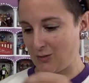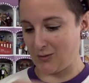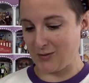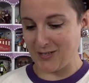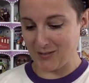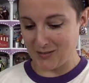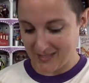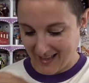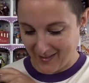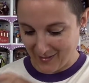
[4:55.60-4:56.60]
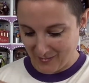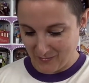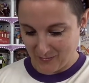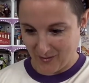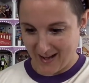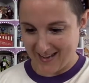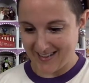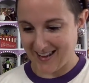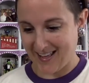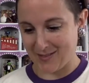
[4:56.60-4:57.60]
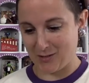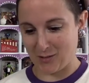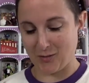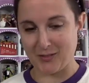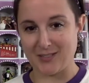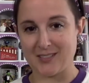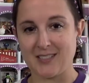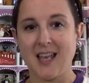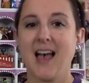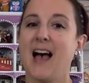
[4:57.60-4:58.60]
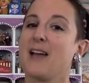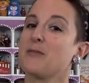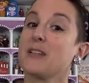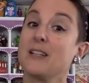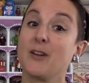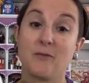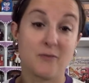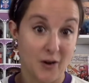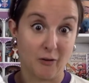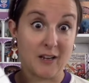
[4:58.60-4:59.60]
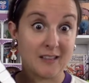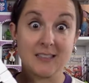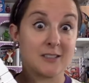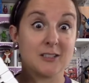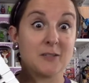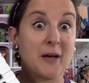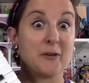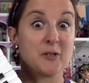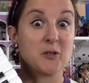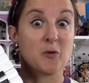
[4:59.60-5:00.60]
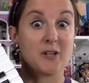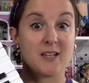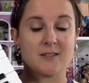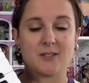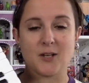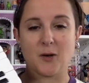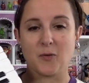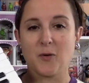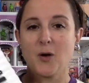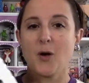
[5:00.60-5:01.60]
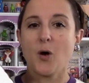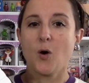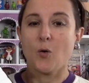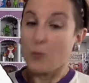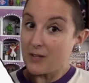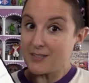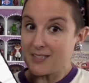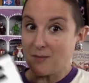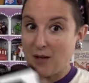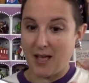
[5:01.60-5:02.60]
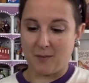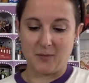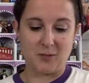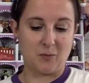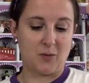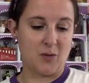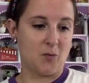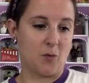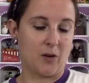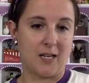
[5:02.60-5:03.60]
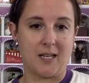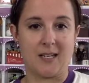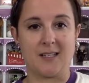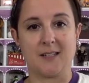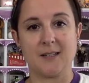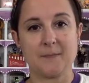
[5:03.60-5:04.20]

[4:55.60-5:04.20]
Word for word: to yourself, right, on the shoulders. I really know very little about an accordion. So we'll see what happens with the accordion.